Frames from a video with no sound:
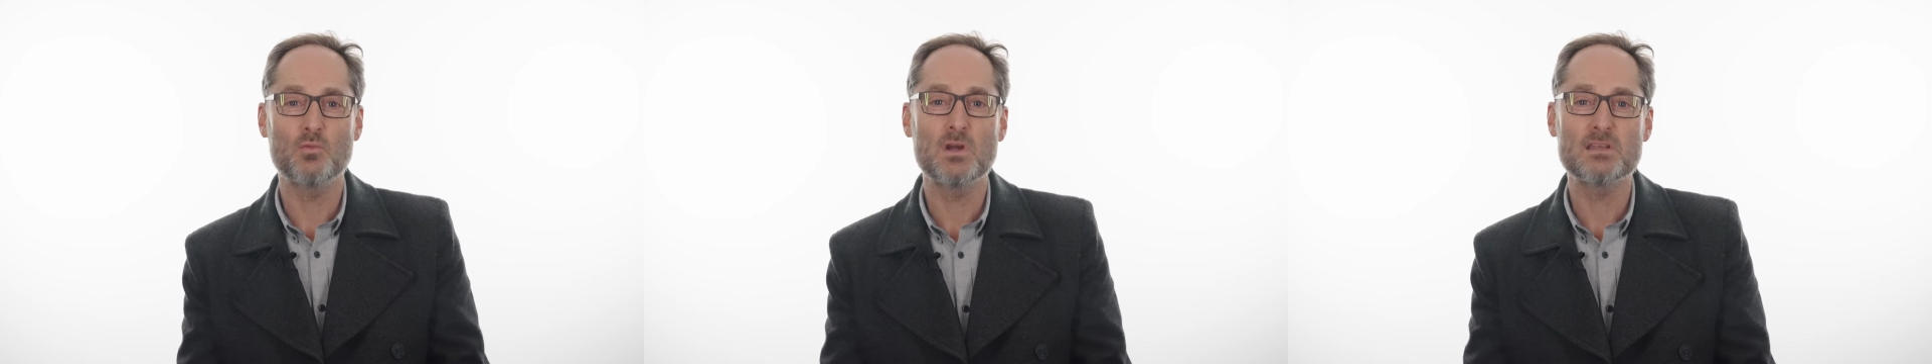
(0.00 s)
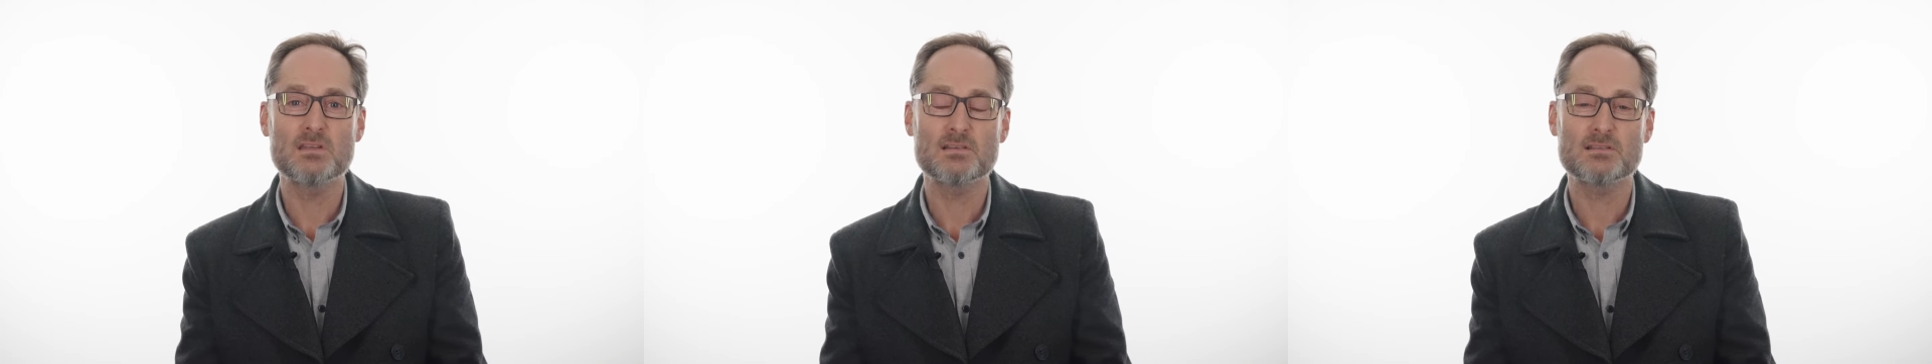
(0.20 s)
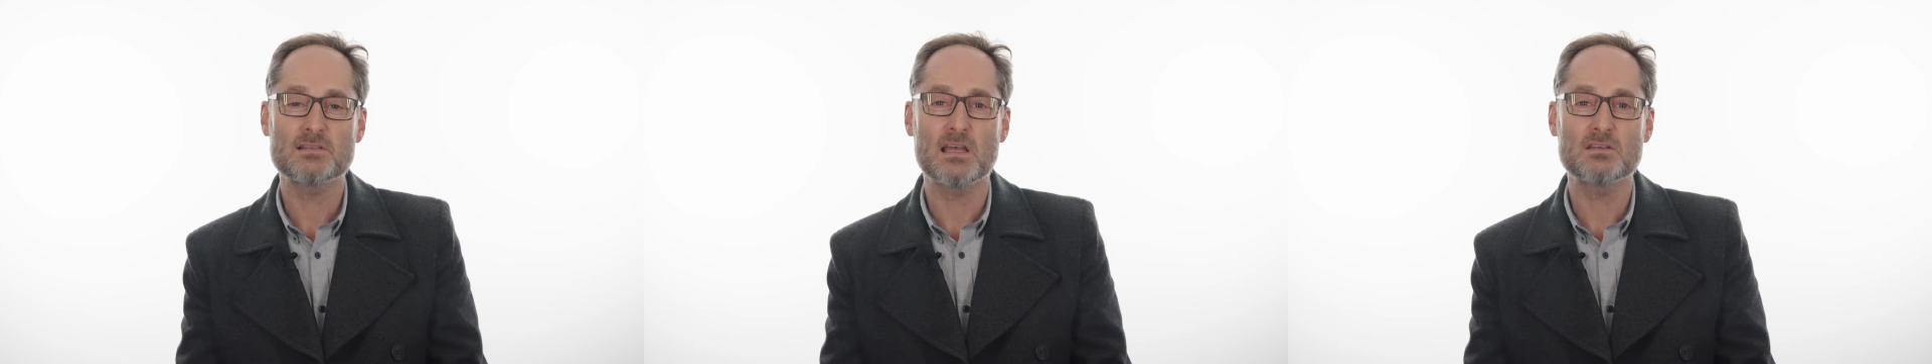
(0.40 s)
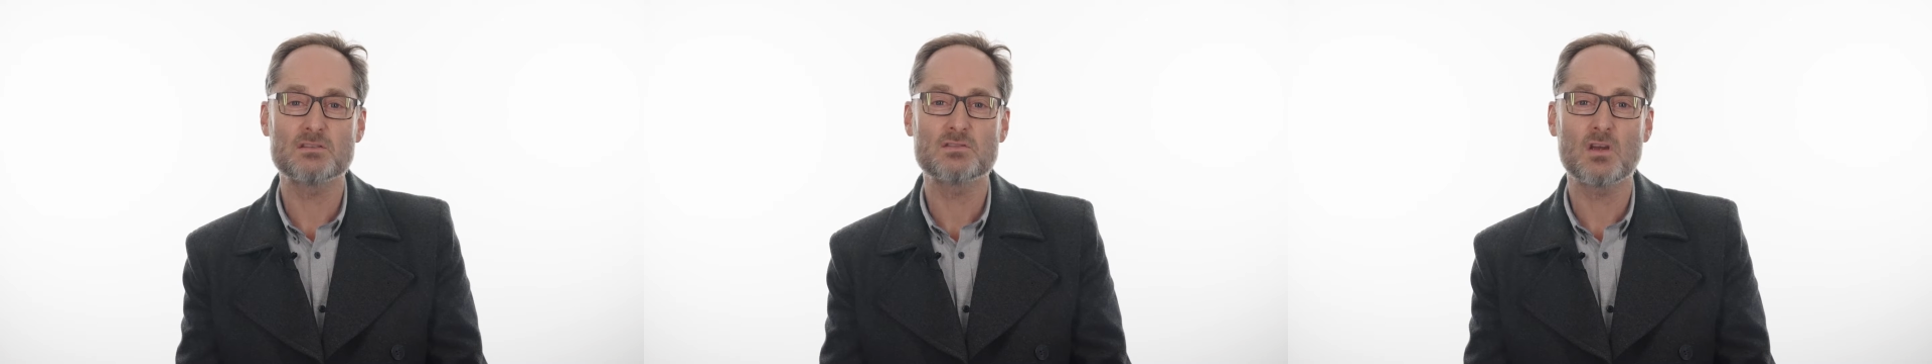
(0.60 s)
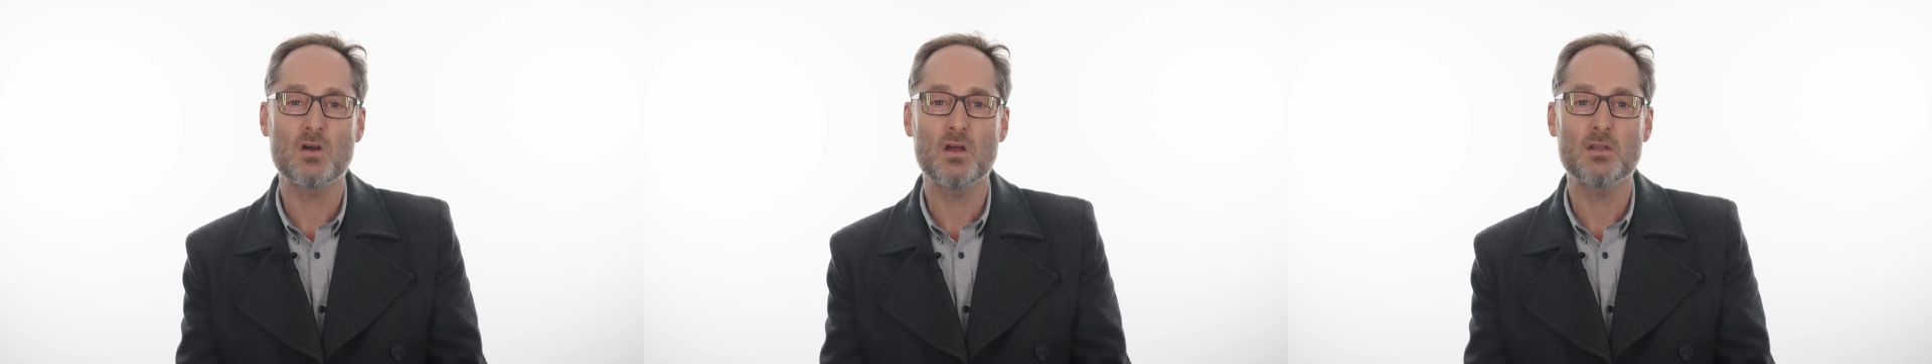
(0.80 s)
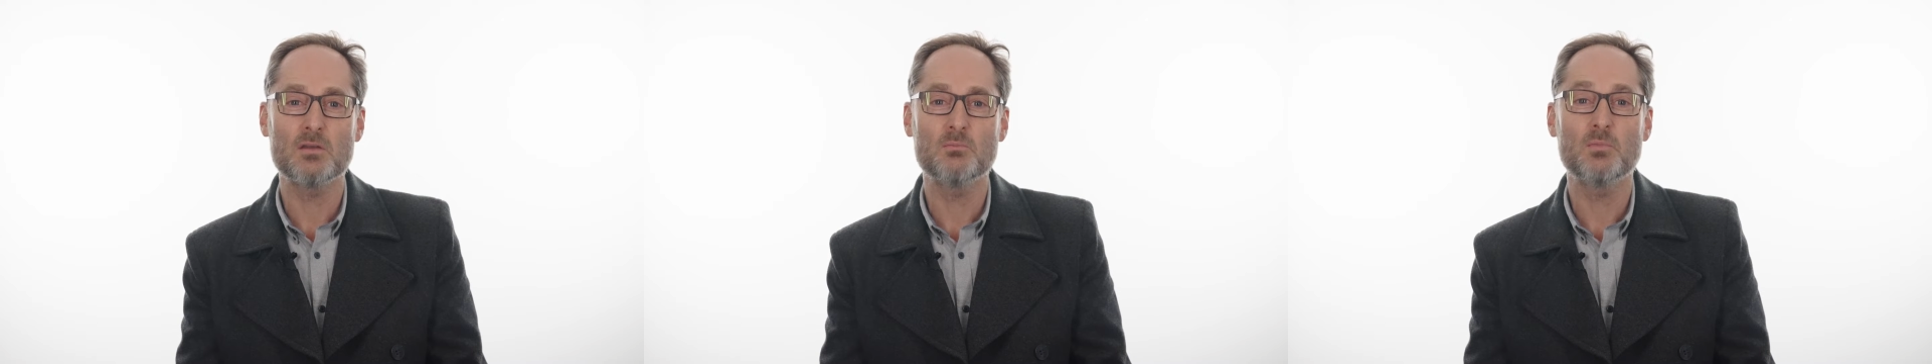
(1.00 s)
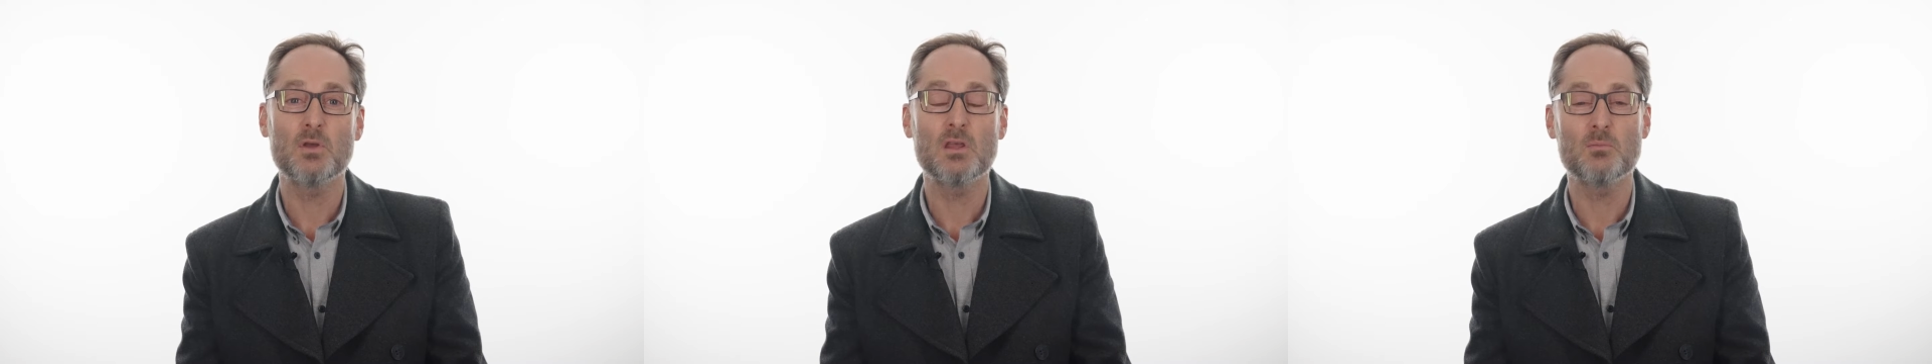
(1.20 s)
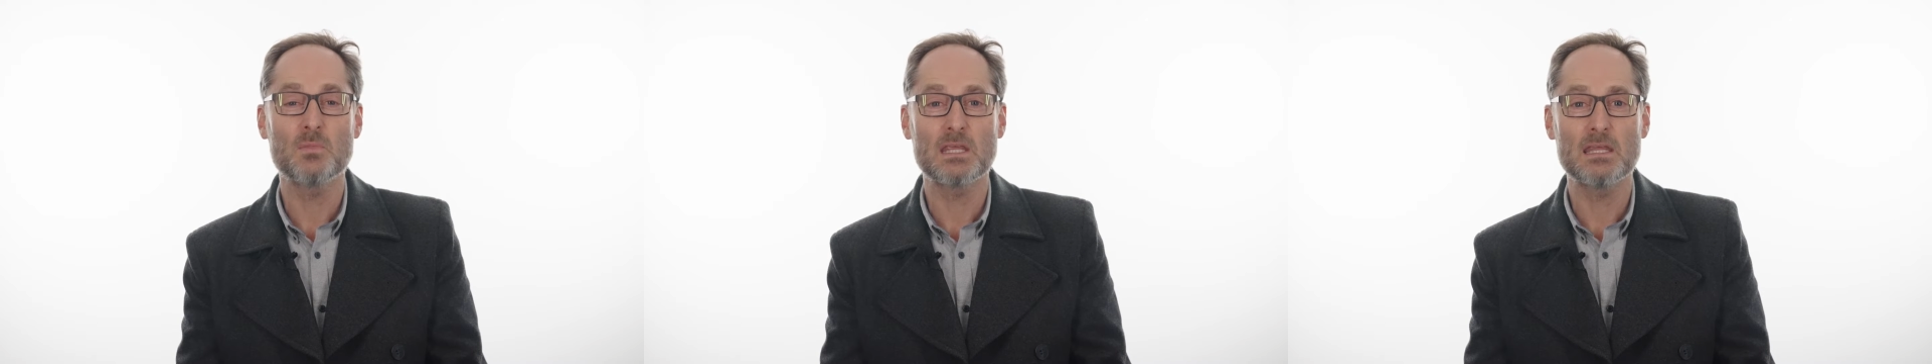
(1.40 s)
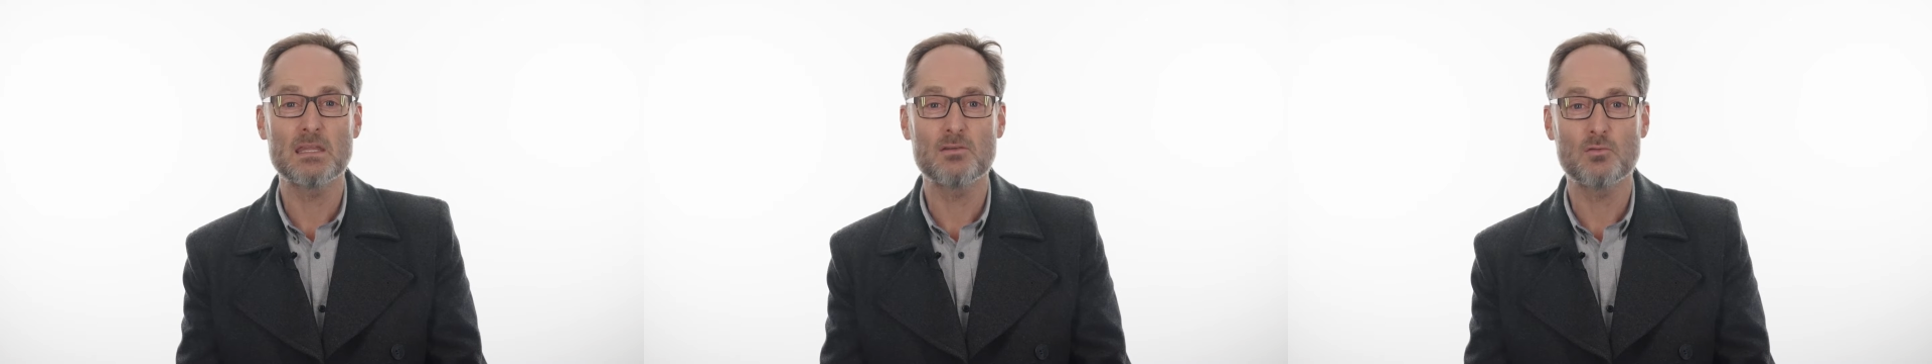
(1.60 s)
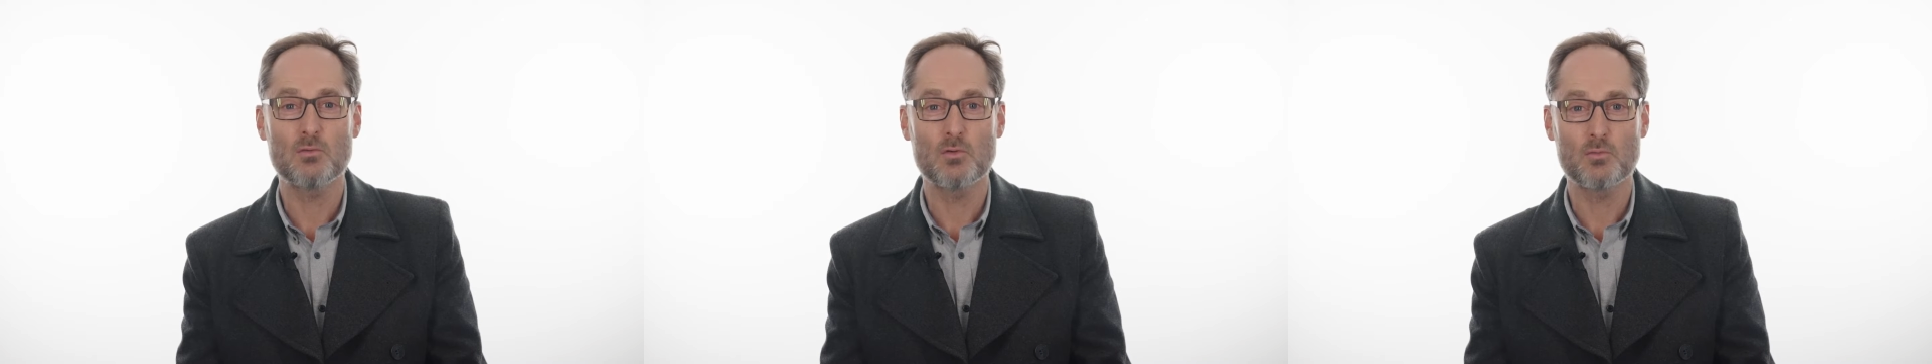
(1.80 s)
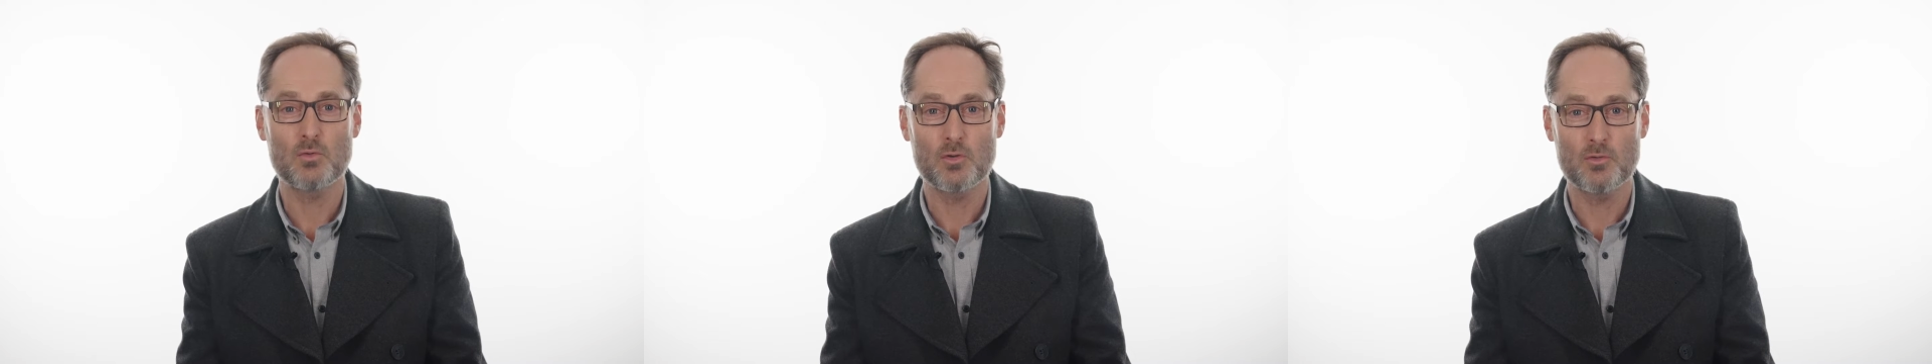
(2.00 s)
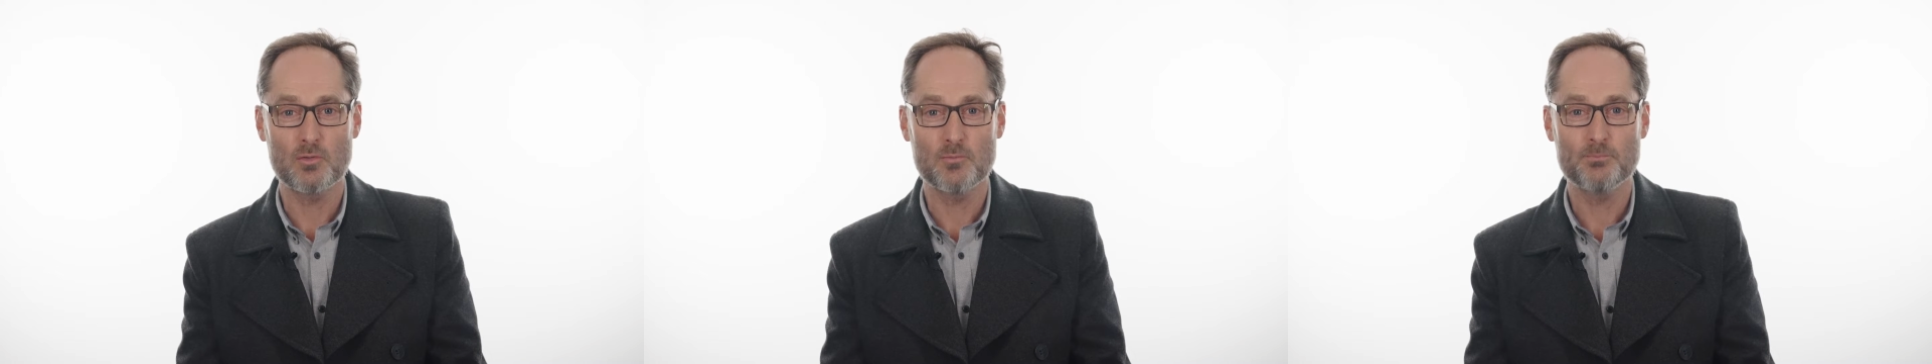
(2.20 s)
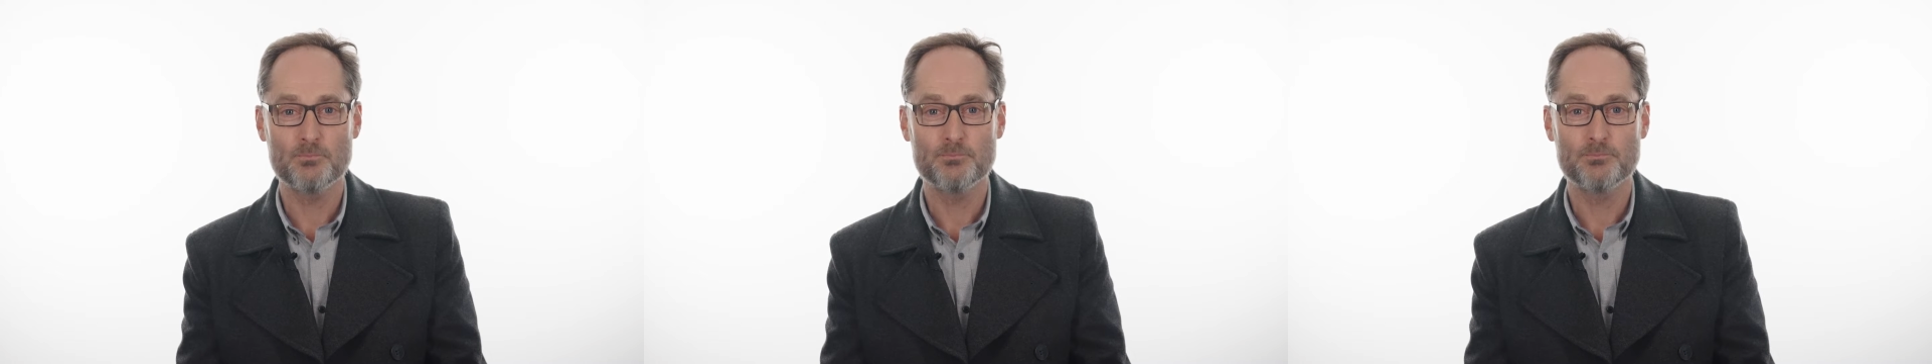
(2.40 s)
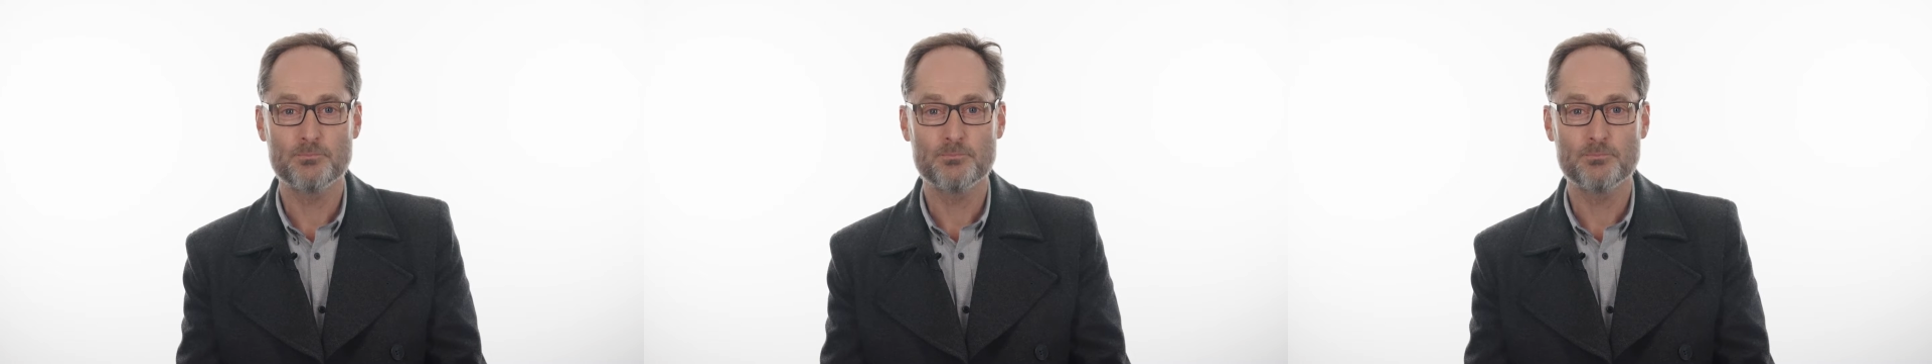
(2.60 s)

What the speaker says: winter sunshine beaming into a room.